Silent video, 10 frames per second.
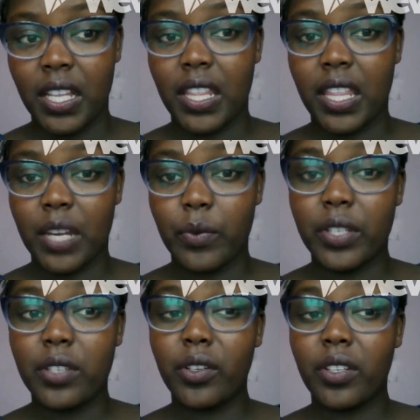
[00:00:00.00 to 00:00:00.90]
Then we
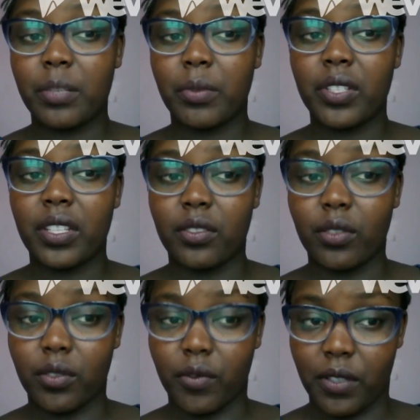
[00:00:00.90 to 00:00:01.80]
talked about the
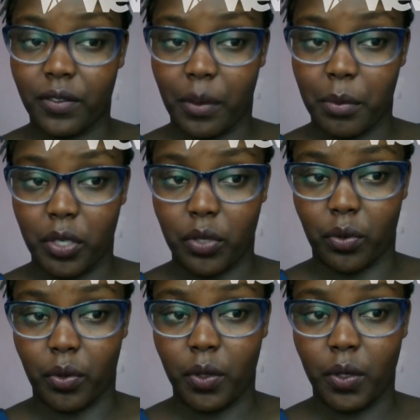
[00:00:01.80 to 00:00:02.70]
tort of
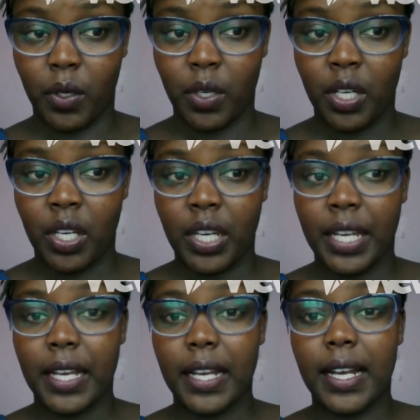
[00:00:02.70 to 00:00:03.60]
defamation.
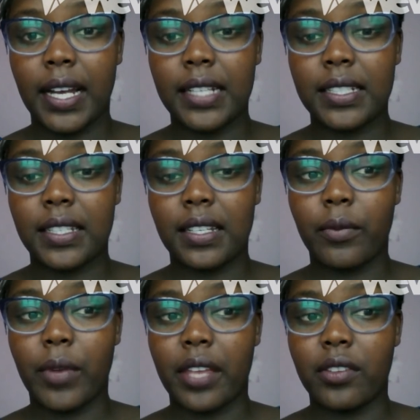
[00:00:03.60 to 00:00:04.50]
And
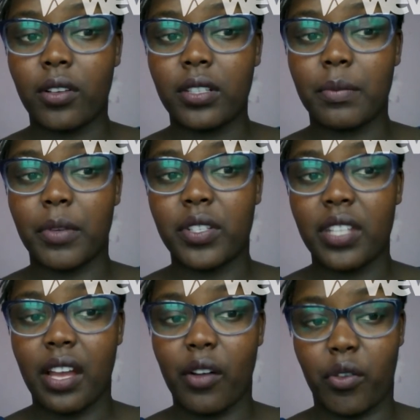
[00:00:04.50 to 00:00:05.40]
we talked about
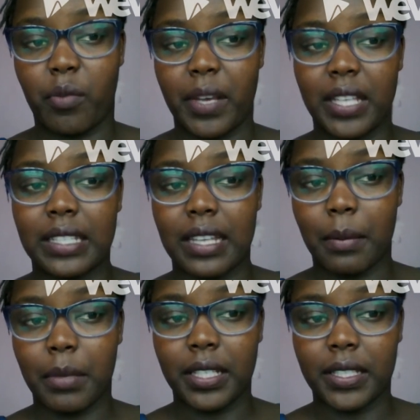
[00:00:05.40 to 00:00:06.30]
occupiers
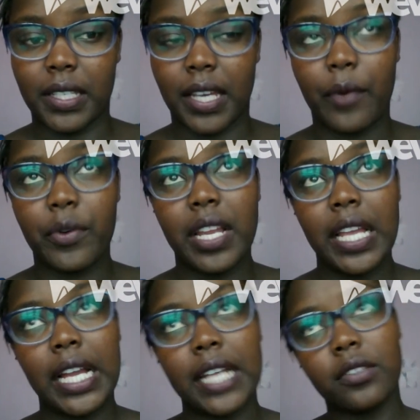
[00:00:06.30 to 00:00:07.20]
liability. I would
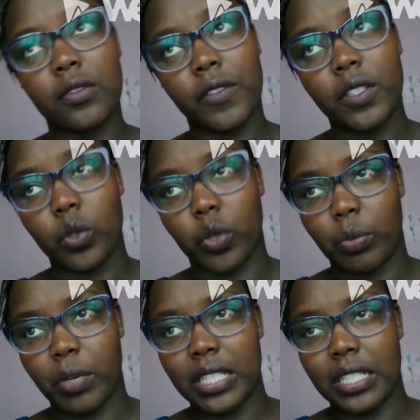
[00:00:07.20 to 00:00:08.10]
like us to fit
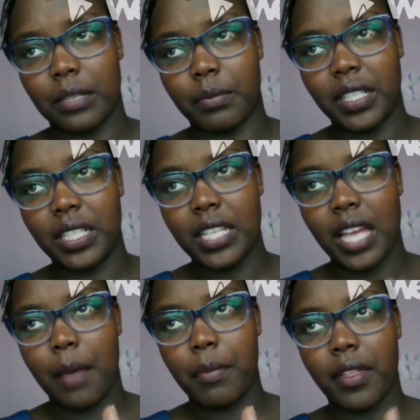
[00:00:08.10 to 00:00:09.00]
occupiers liability
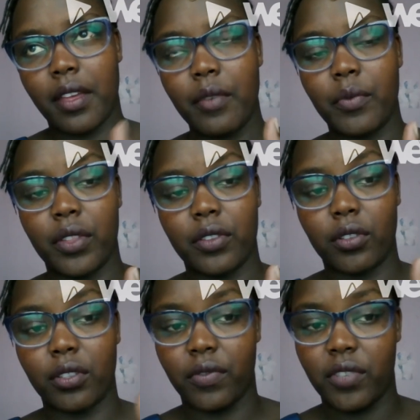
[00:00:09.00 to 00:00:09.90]
up there with
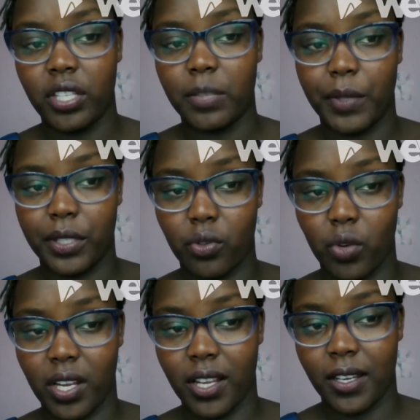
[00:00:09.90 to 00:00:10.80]
tort of trespass to
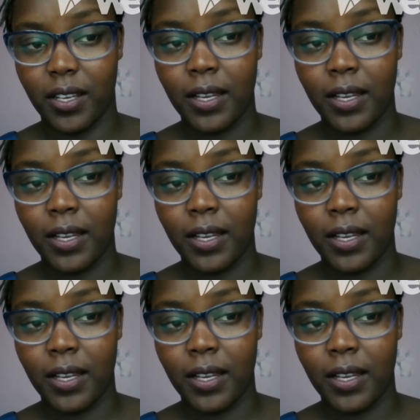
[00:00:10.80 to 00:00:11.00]
land.